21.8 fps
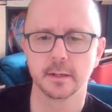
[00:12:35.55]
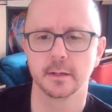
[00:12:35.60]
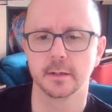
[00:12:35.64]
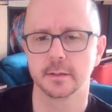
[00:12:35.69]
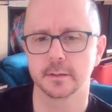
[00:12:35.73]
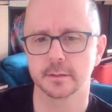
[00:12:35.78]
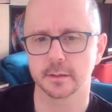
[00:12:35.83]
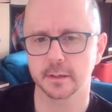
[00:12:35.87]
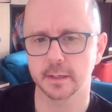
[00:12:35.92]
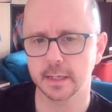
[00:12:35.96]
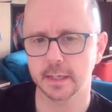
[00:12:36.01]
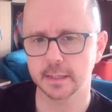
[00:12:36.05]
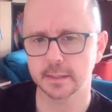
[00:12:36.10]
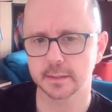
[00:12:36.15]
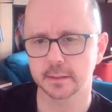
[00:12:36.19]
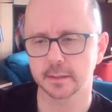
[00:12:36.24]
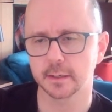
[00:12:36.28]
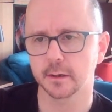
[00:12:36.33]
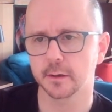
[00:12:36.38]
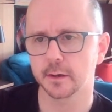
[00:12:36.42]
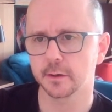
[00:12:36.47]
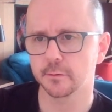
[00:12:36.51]
So eat
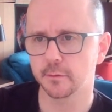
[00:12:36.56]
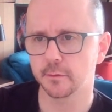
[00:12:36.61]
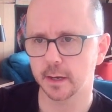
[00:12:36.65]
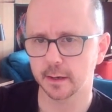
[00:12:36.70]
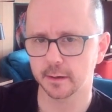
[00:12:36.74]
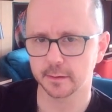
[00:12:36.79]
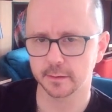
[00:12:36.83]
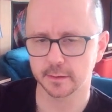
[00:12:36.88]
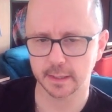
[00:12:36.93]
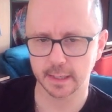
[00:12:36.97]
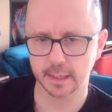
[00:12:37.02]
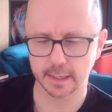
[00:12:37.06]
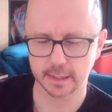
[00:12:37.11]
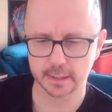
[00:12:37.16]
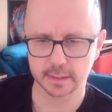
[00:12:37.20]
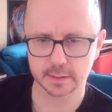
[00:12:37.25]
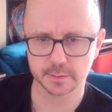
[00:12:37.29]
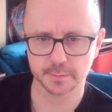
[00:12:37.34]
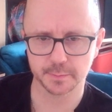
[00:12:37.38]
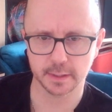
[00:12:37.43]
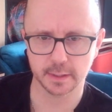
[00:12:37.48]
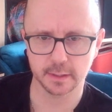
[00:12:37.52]
going around
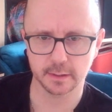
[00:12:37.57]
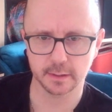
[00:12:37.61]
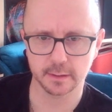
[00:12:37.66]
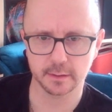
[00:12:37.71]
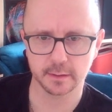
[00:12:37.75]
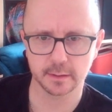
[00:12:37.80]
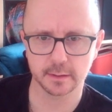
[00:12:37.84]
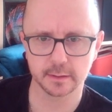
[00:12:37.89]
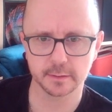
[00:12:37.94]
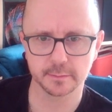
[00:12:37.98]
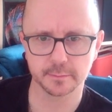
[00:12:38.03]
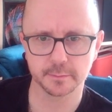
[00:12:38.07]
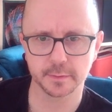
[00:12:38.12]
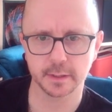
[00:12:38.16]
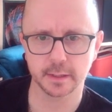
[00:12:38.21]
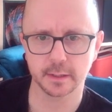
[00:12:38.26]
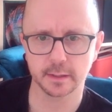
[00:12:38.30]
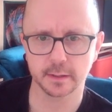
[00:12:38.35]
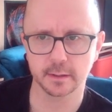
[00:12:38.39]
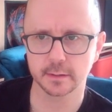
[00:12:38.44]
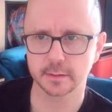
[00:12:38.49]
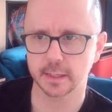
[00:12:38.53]
XP being
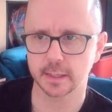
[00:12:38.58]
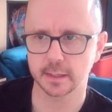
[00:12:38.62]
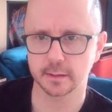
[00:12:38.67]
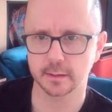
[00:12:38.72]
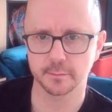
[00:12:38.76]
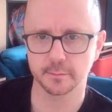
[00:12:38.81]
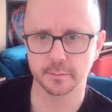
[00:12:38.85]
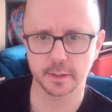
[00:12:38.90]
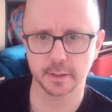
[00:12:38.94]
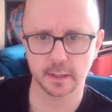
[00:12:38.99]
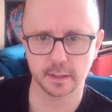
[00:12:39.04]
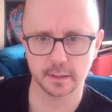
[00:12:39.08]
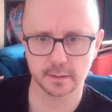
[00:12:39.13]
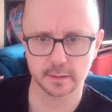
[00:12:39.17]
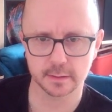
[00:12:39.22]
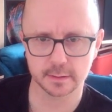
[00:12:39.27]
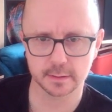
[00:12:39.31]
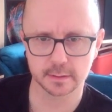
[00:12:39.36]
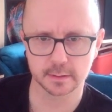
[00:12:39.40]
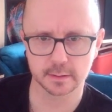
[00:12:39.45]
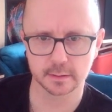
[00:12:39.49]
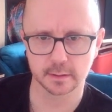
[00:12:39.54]
10
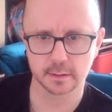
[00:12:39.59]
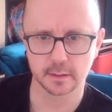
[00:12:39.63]
pence.